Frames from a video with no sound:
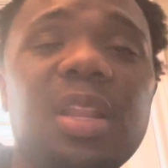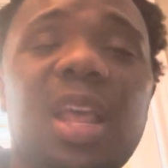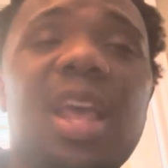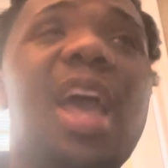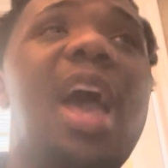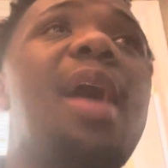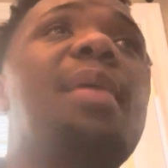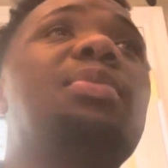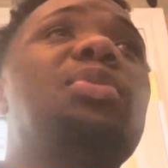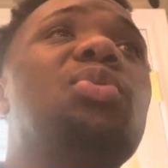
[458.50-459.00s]
They
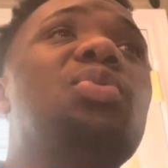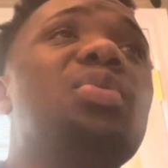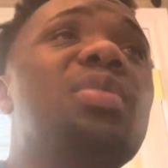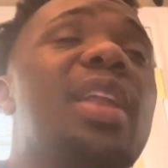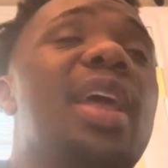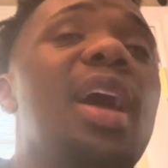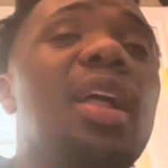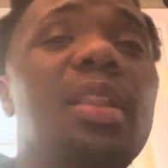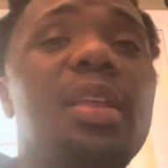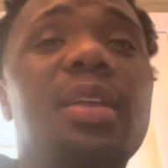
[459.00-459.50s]
have to
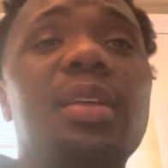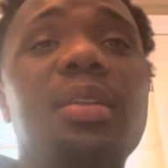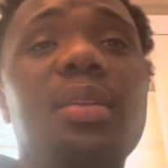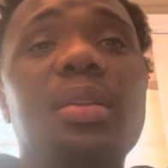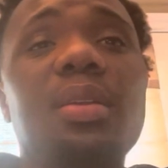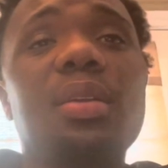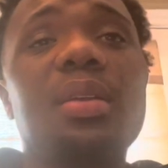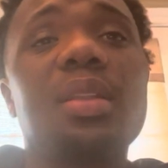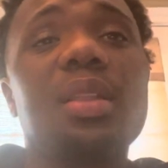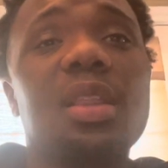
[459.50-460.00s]
nail it.
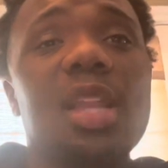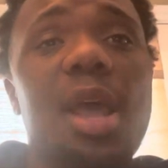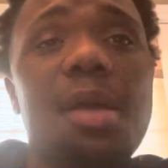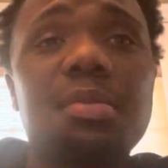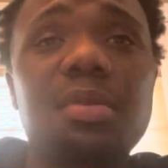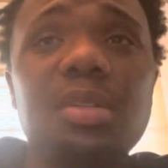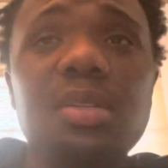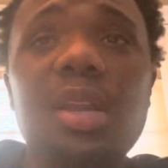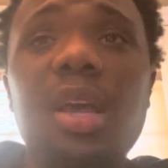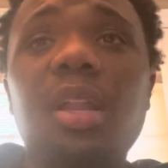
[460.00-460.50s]
They
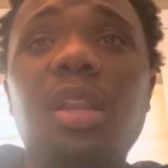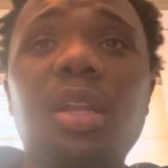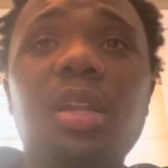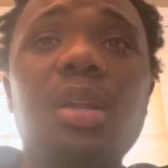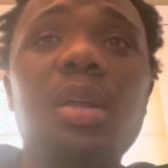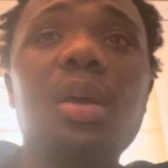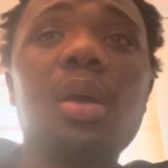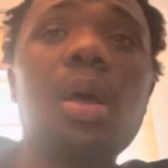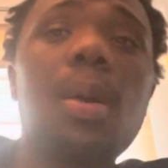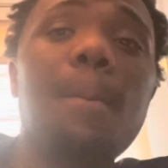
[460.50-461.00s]
have to nail it.
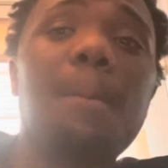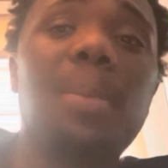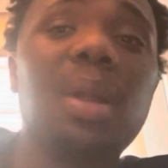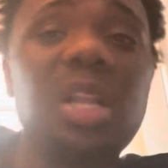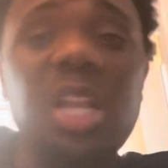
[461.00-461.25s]
But